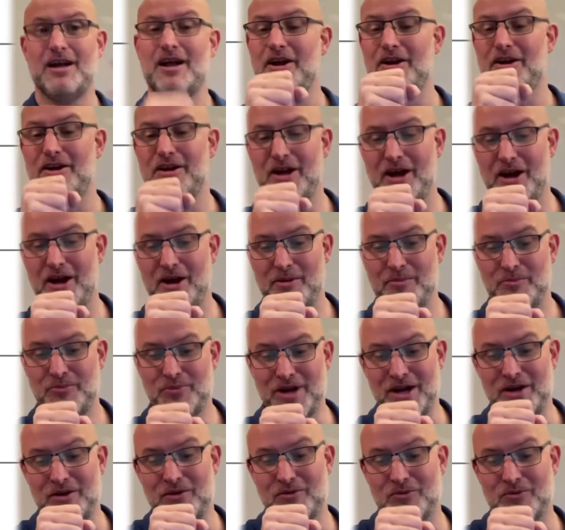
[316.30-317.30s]
Naan
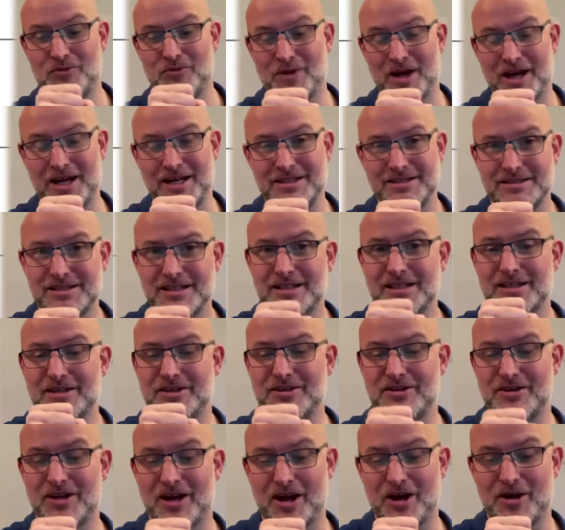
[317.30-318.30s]
bread, rice,
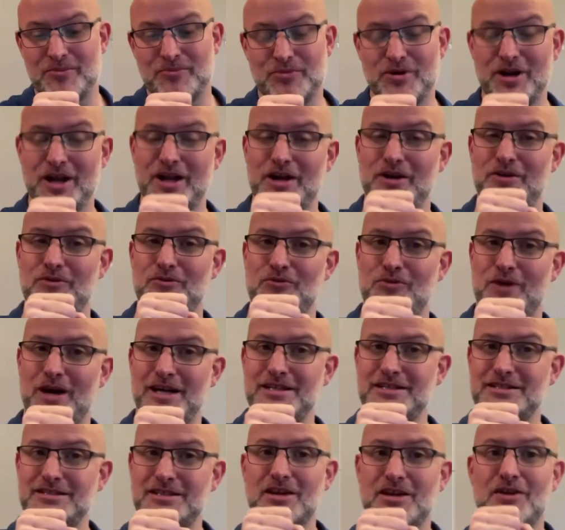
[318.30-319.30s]
naan bread,
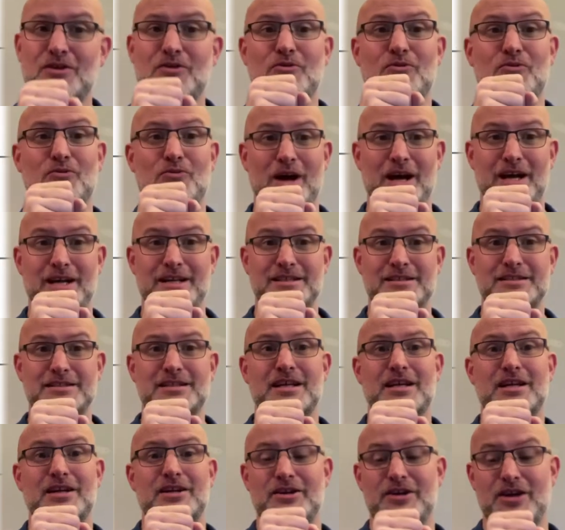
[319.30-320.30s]
rice, rice,
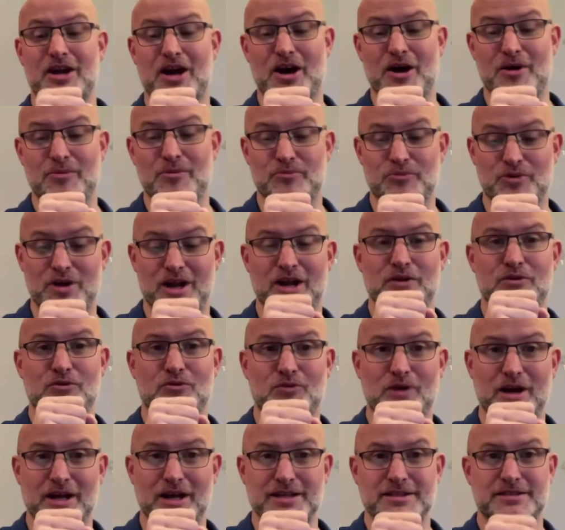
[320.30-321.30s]
naan bread,
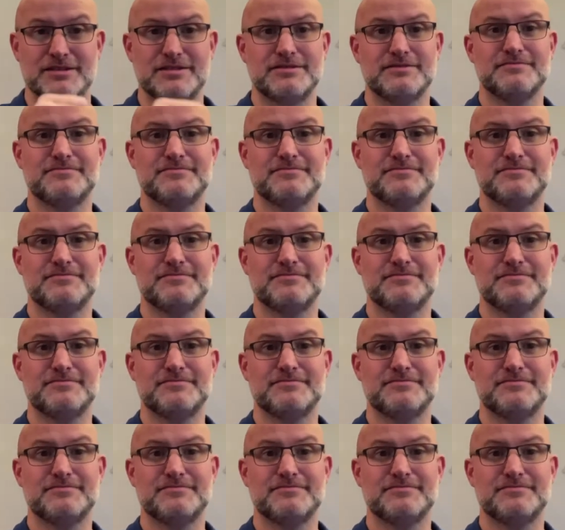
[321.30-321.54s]
rice.